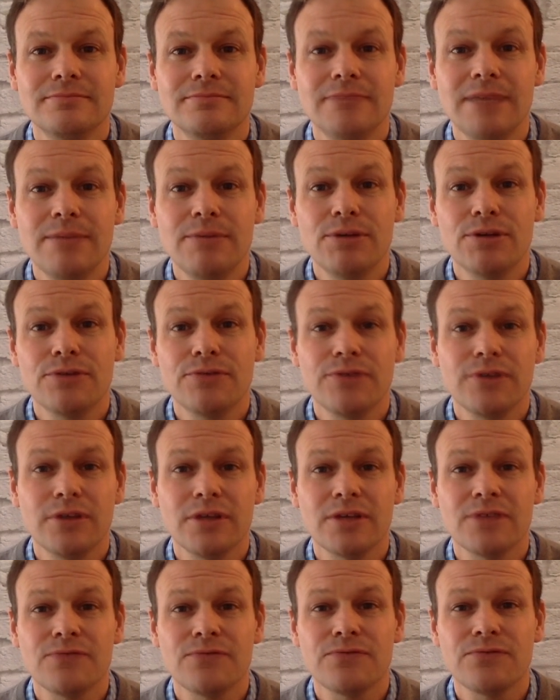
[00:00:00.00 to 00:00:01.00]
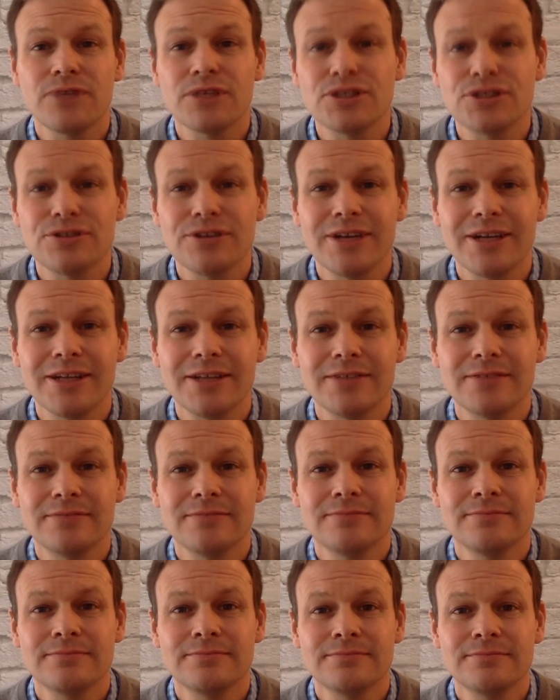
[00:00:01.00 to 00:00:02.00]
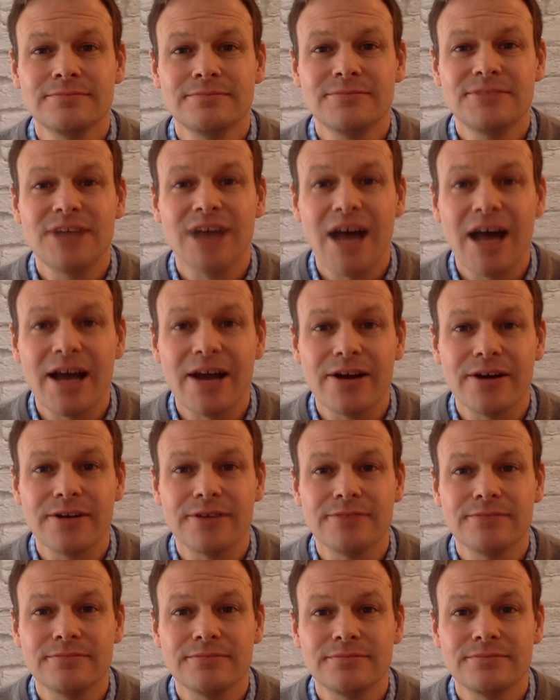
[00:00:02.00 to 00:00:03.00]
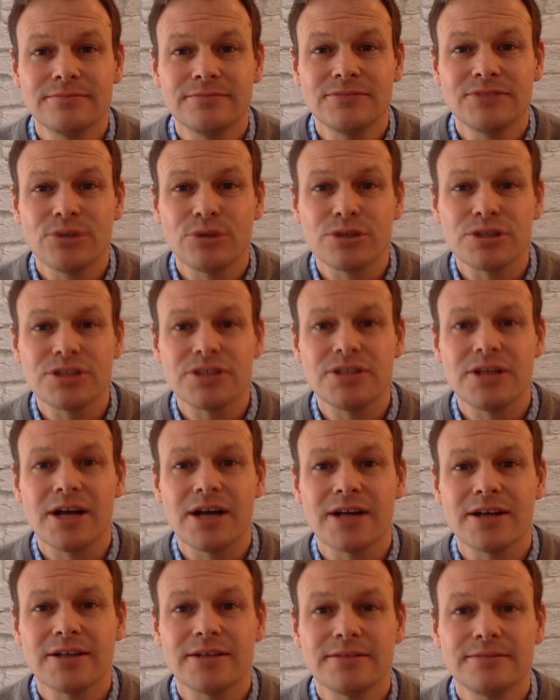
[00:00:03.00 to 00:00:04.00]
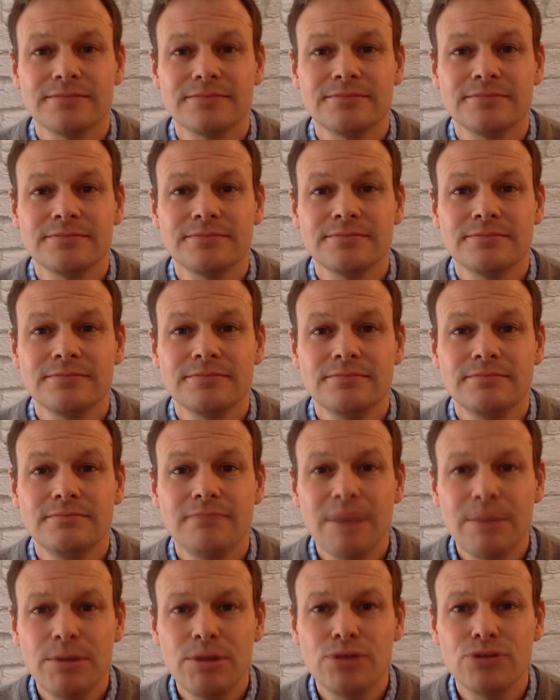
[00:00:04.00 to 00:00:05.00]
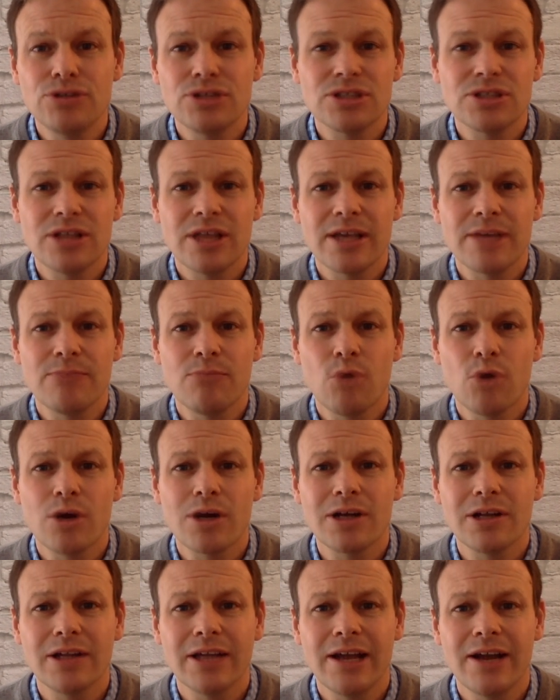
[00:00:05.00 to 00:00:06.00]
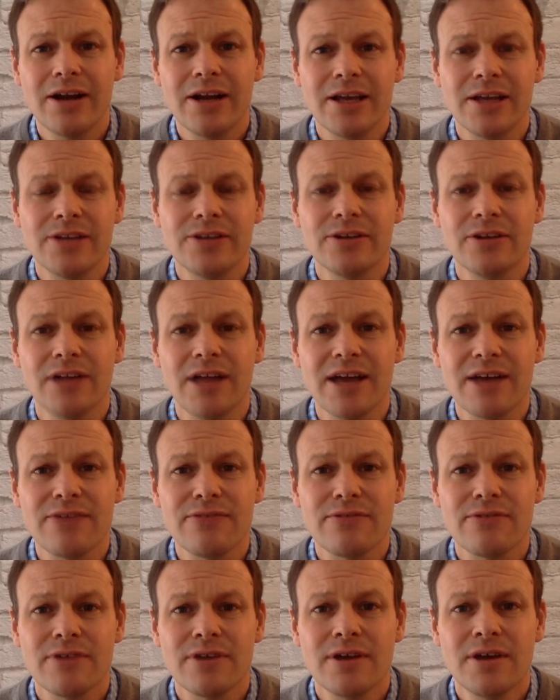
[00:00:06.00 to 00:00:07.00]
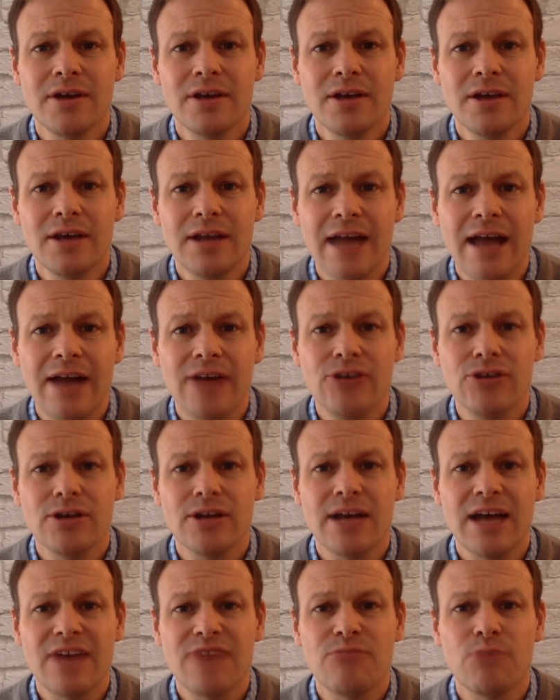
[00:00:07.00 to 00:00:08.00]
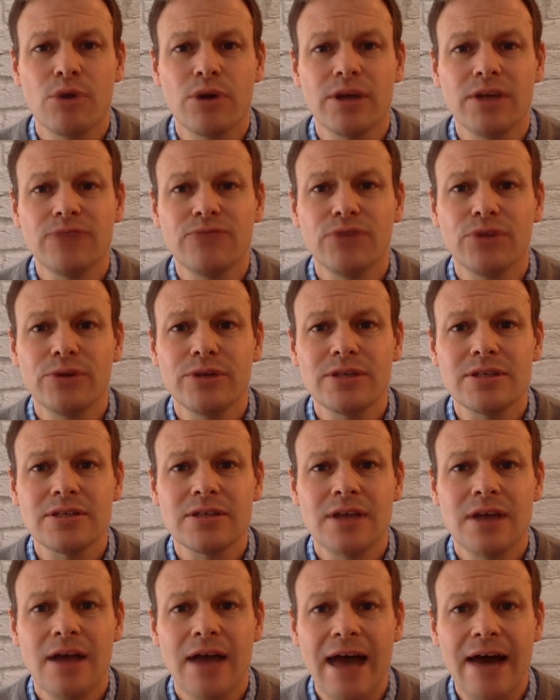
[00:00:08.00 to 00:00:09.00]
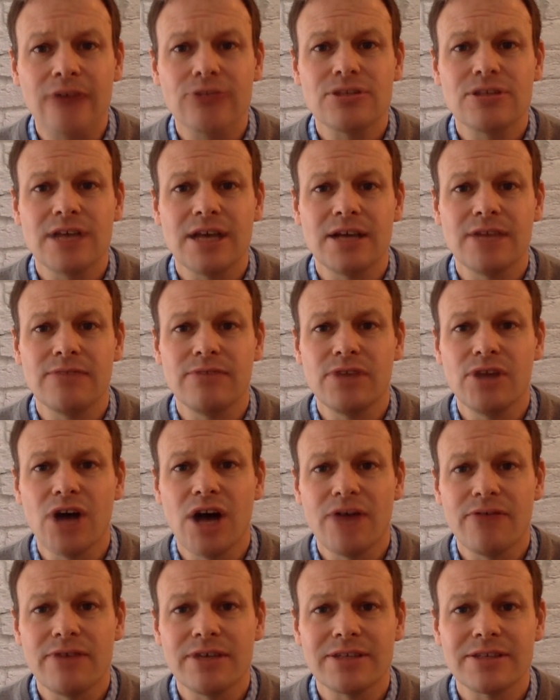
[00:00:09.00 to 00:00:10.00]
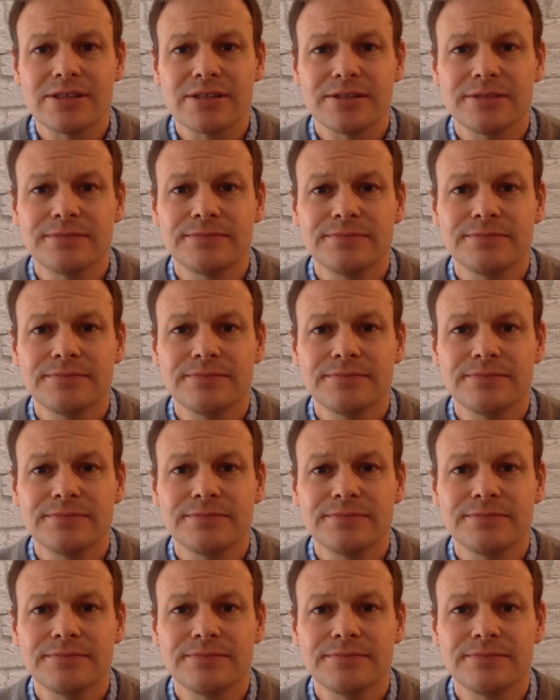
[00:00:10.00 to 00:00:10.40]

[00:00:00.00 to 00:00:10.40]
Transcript: Maybe you're feeling frustrated, tired, or stuck. Maybe you just like more clarity in your life and how you can have more influence outside of the office.